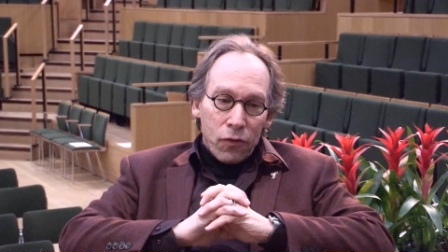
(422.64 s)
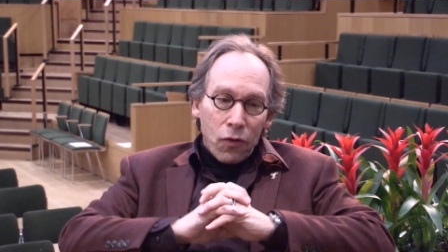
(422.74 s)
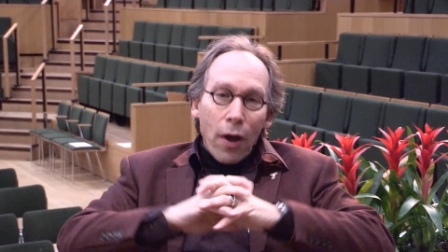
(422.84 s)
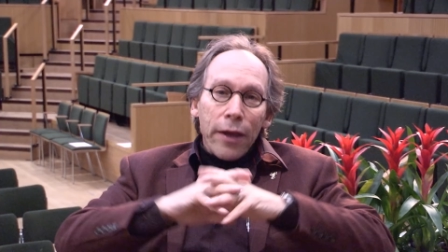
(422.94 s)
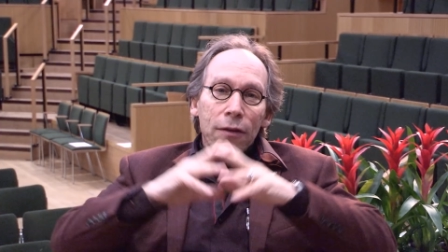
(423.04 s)

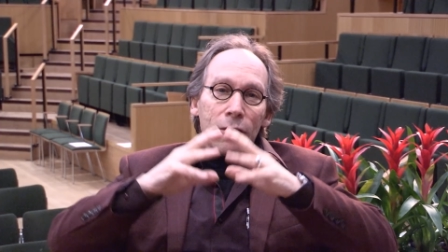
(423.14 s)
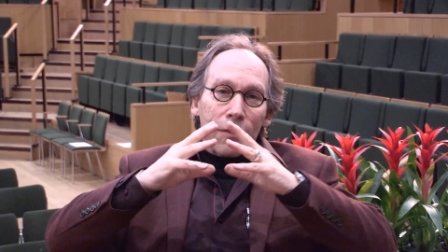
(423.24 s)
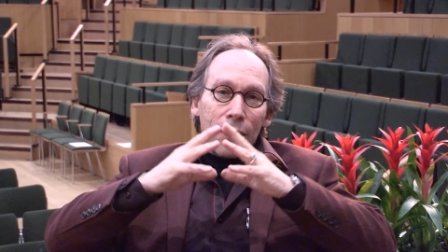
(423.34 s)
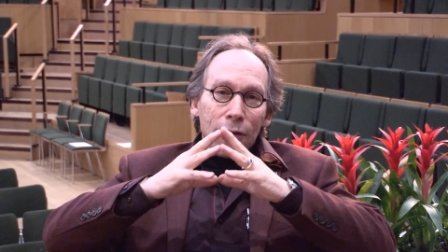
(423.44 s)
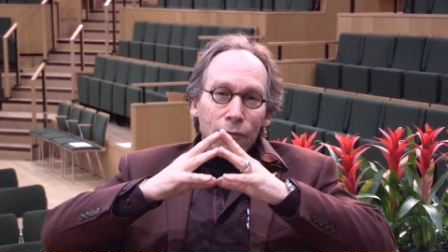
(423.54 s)

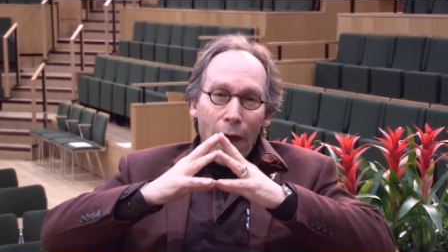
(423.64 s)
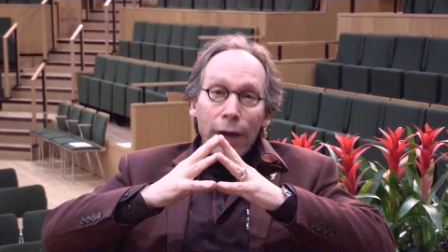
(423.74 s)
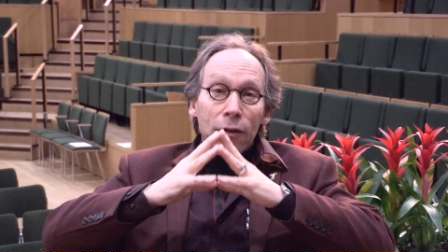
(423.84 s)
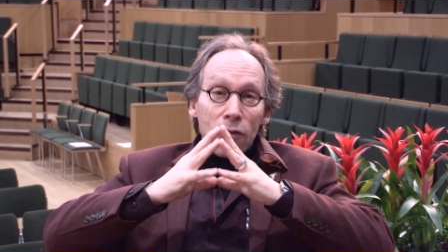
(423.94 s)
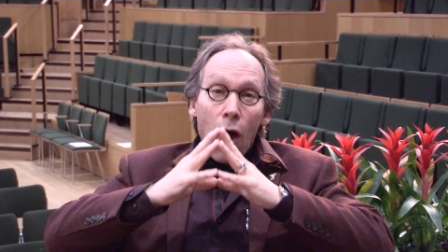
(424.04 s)
Science, in
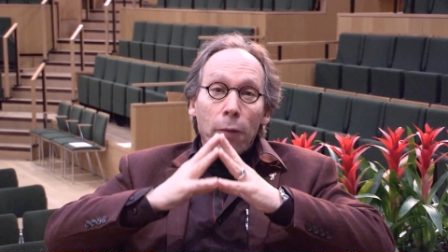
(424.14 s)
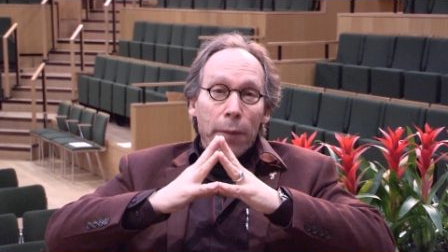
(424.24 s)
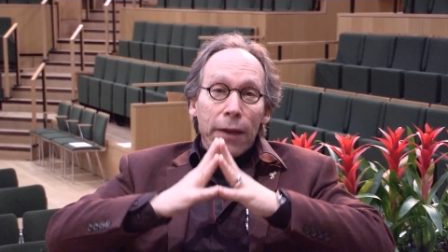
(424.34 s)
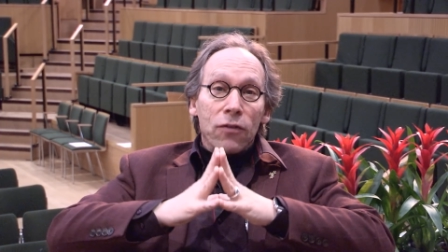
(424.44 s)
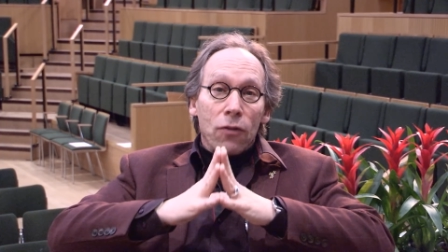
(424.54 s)
fact, is not
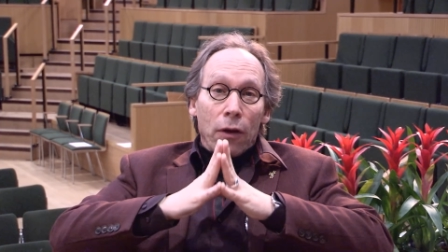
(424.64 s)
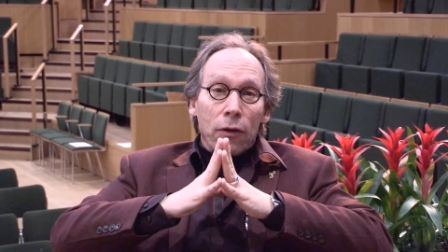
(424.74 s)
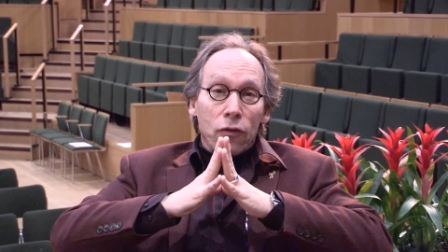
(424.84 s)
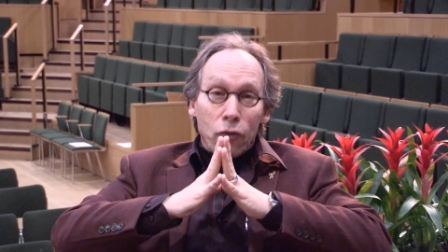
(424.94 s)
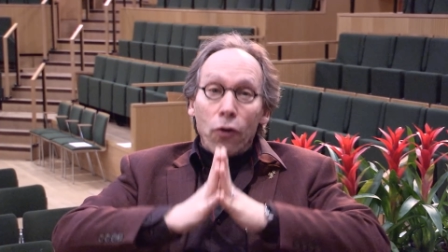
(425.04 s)
based
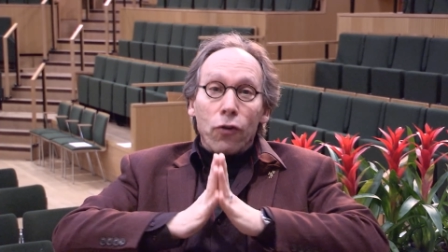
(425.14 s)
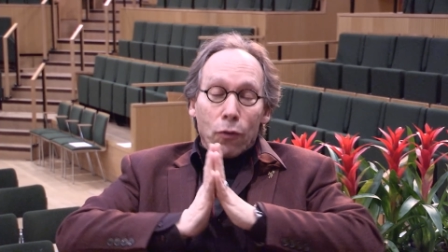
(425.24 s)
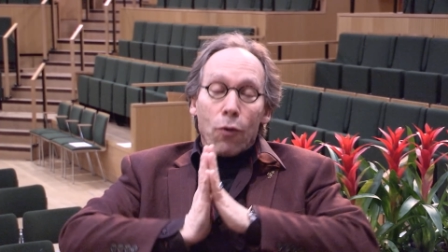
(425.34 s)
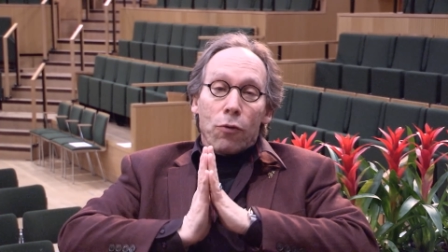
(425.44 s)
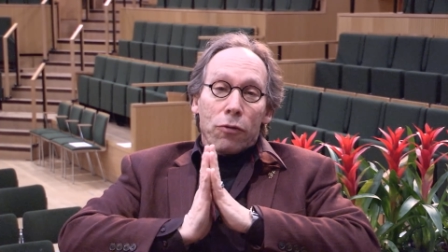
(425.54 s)
on certain
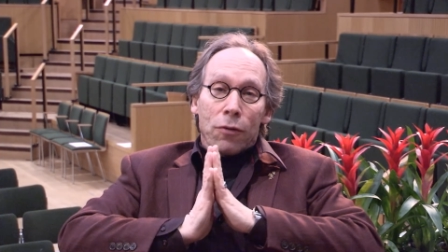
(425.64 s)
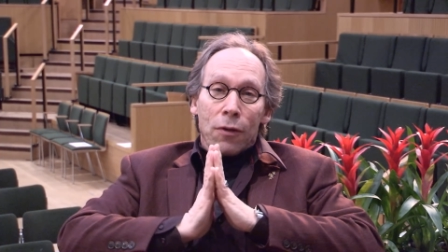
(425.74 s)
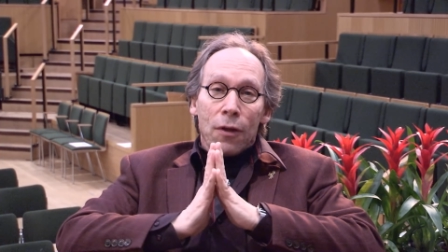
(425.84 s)
truth.